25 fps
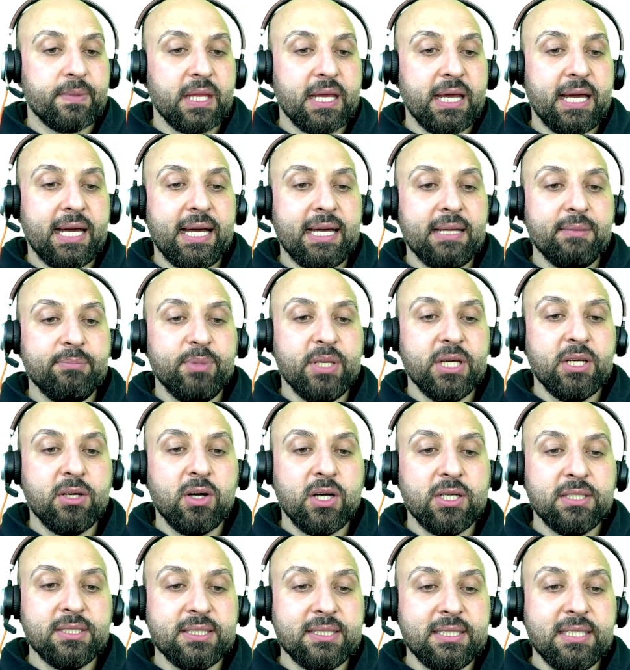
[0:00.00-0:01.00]
And
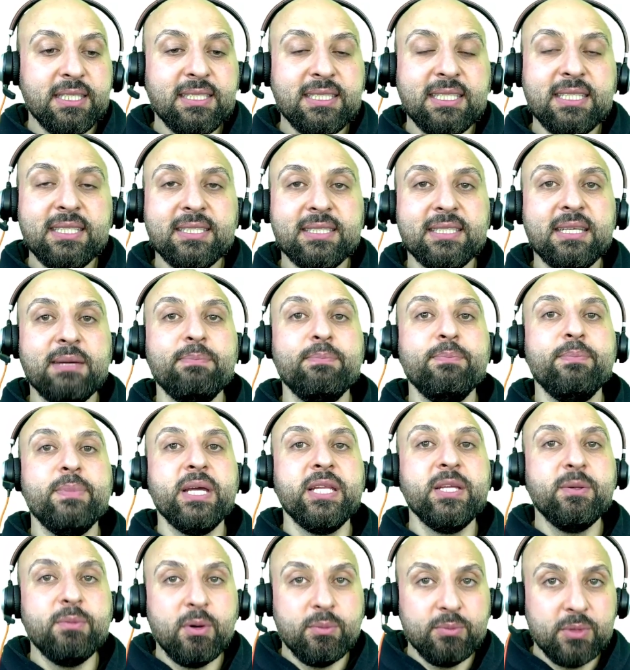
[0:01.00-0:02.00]
because this is the
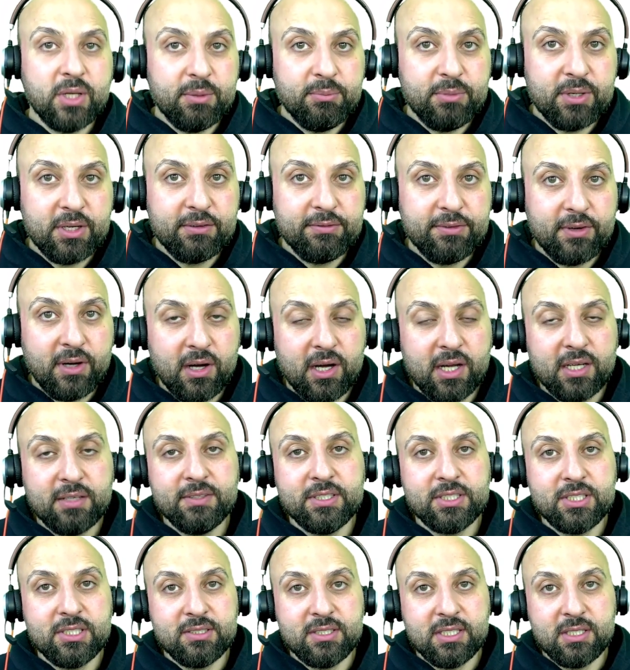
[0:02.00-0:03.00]
minimum number of arcs,
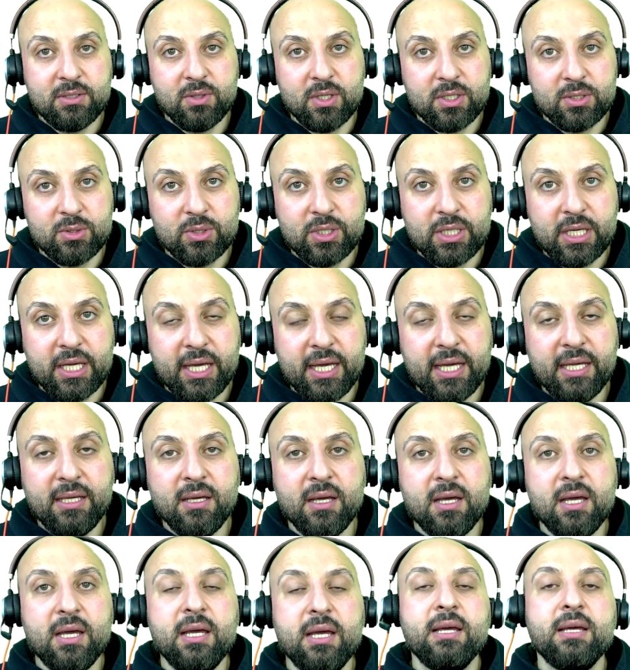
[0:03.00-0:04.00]
which is equal to k,
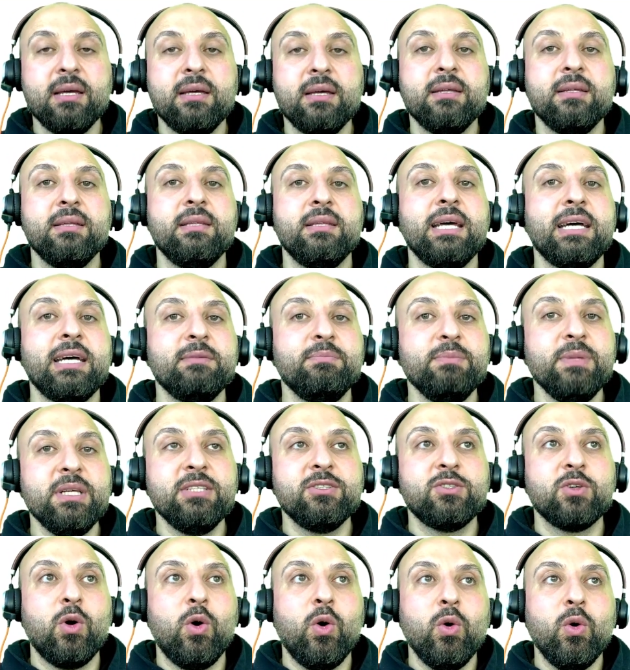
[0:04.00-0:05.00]
that
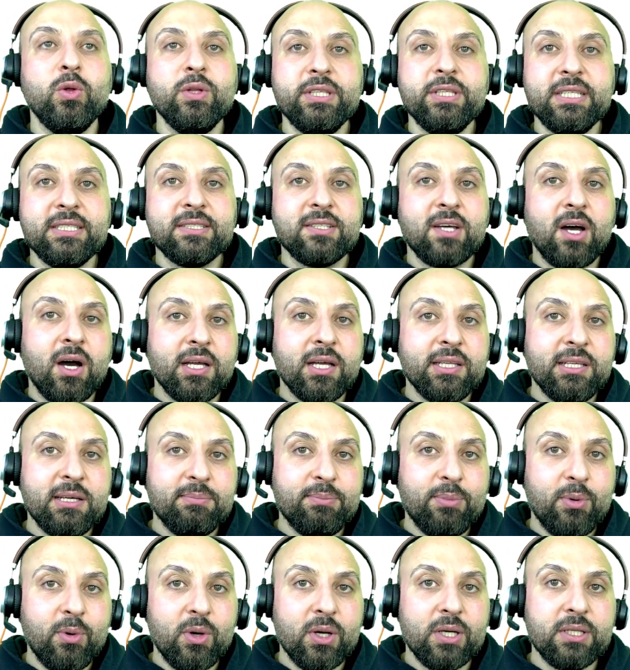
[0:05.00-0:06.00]
means all these other
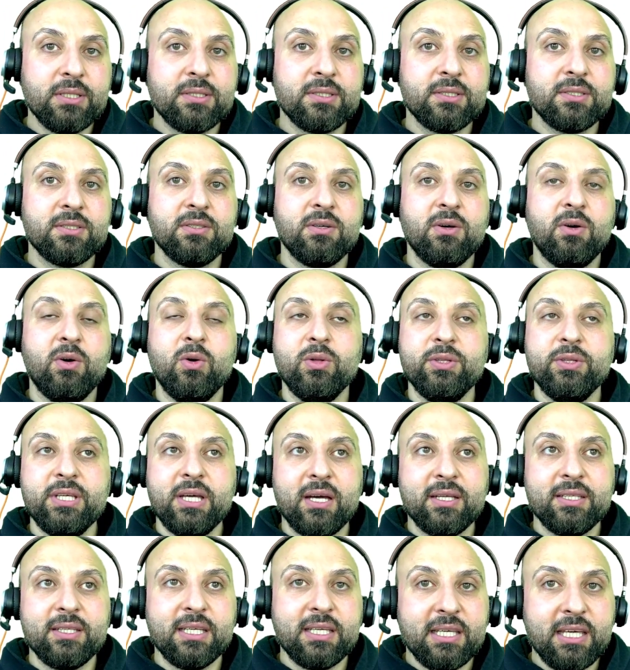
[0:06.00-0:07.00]
points, all the
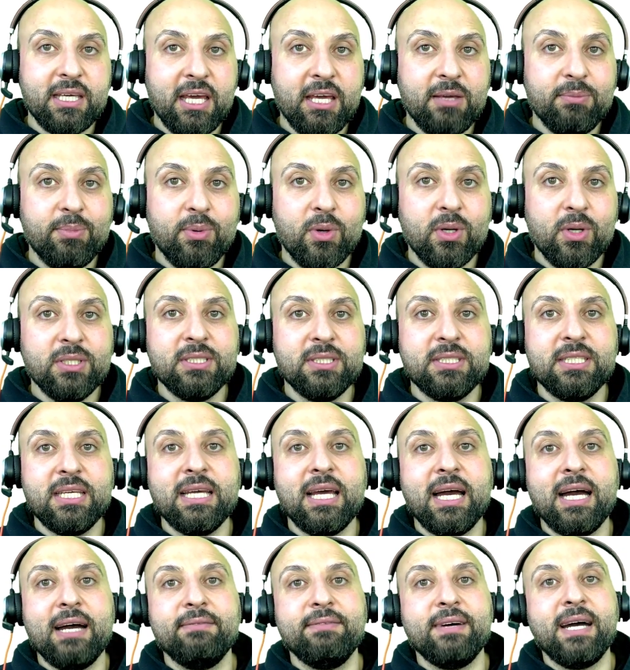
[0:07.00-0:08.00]
other k points, they
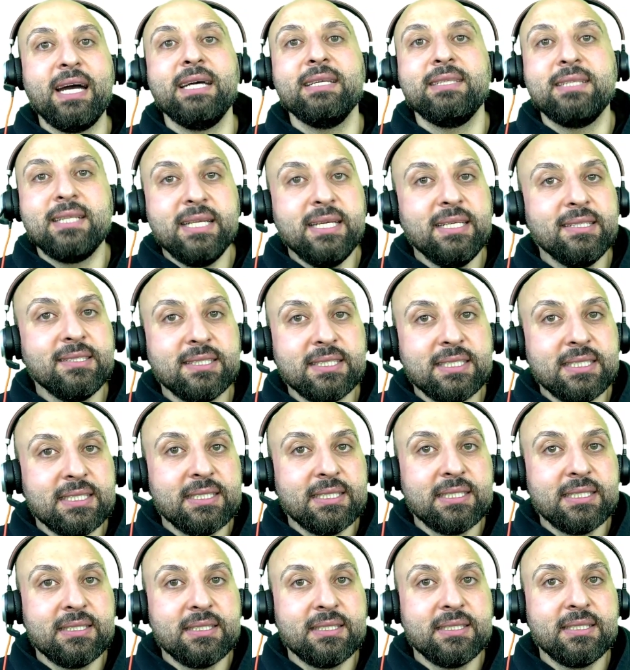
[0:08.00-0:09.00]
have at least
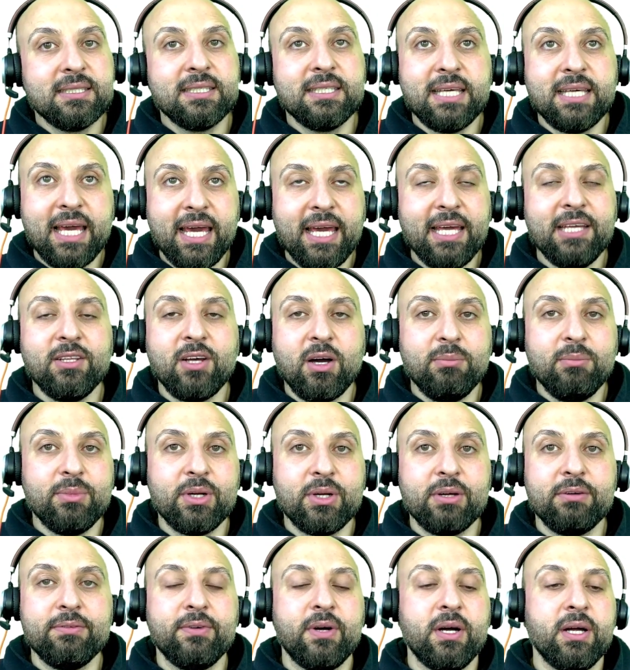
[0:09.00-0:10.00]
k number
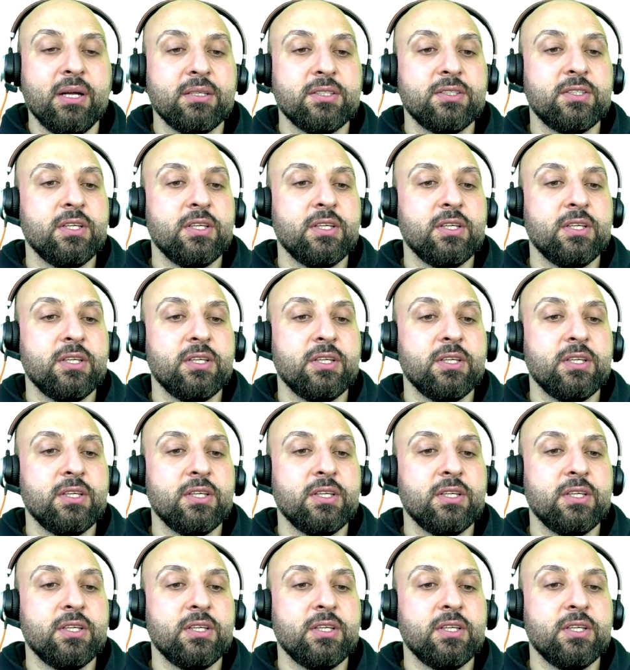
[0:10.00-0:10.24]
of arcs.